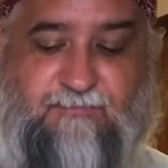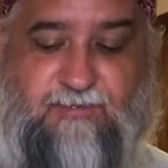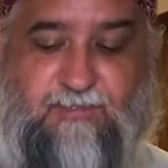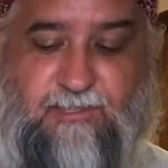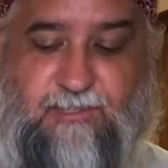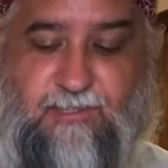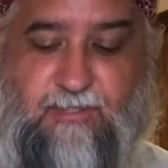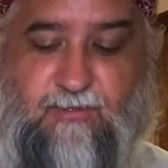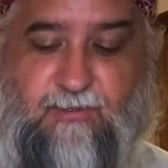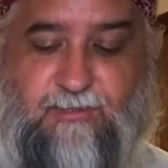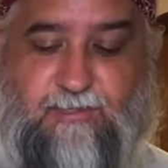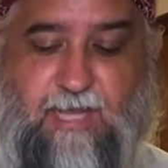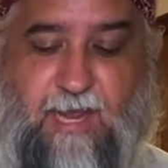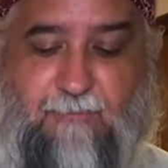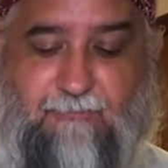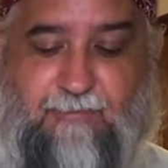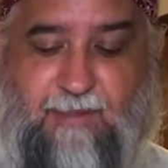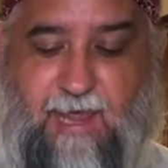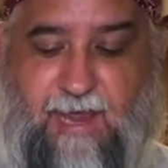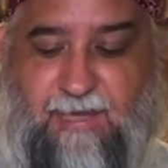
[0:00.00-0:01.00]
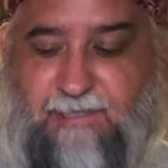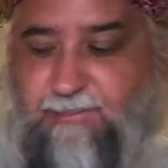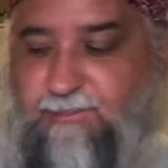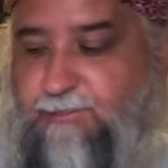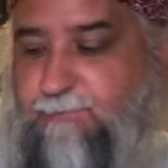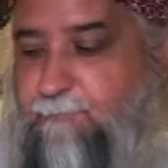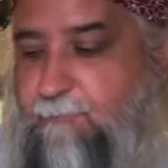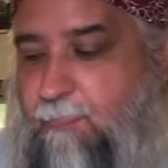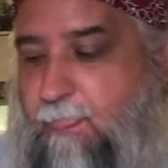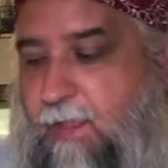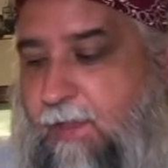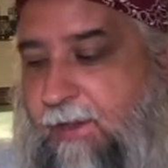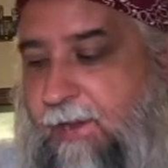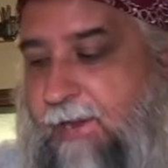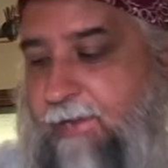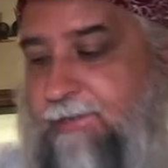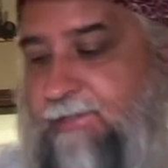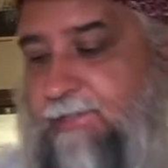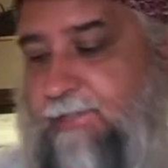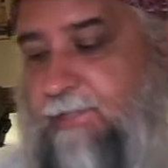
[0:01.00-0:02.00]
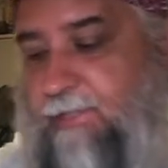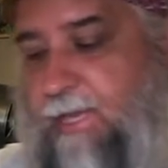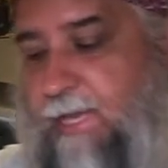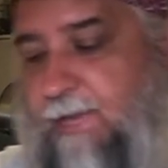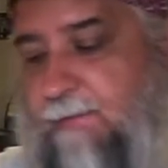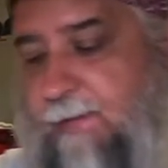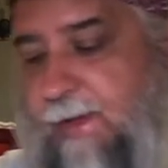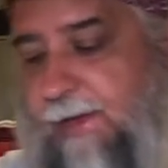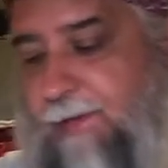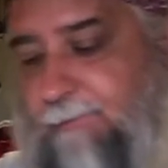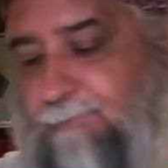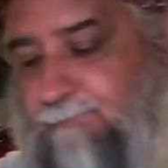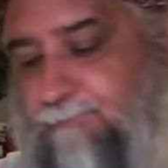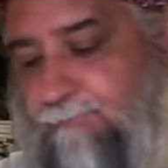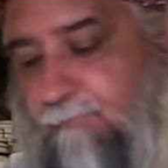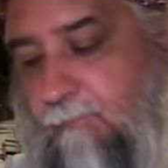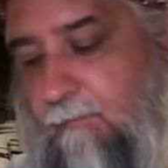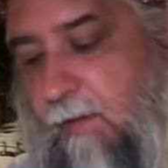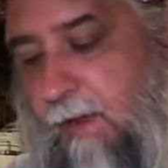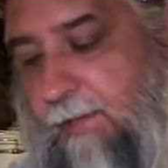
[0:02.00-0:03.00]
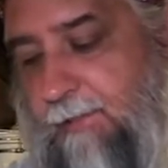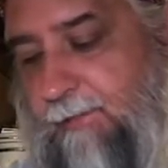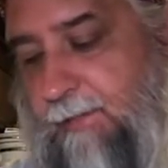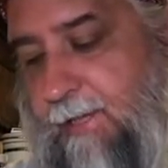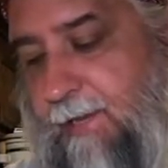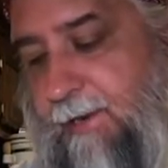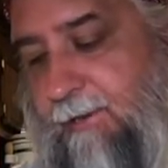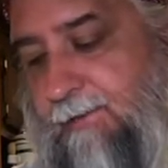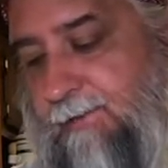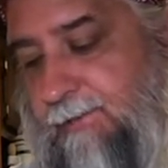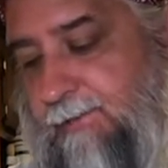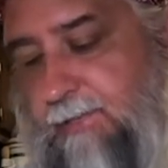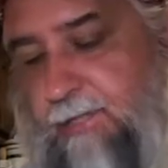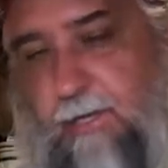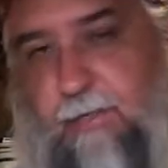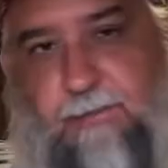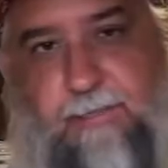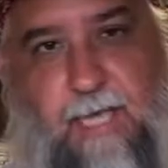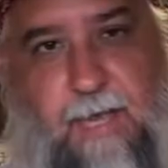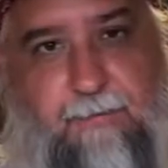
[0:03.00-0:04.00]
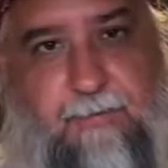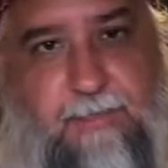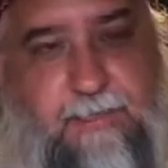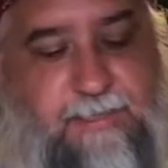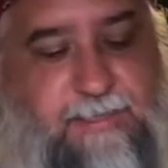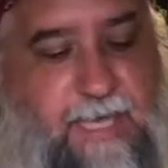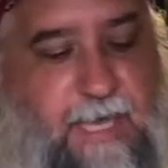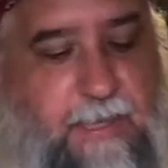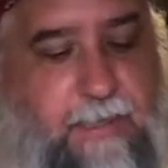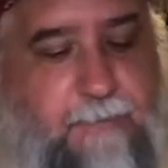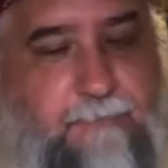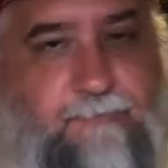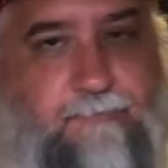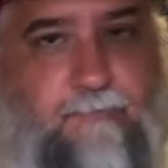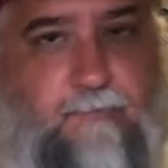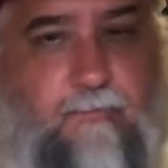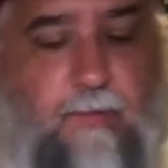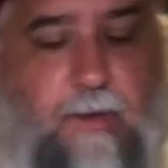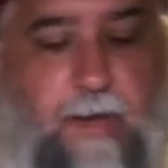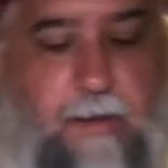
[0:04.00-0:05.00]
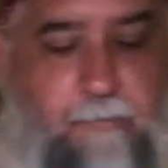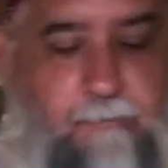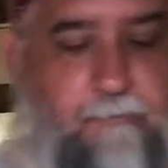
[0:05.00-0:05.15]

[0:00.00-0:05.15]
are going to go on top last, and you're going to lay them out in layers on top of the salad, okay?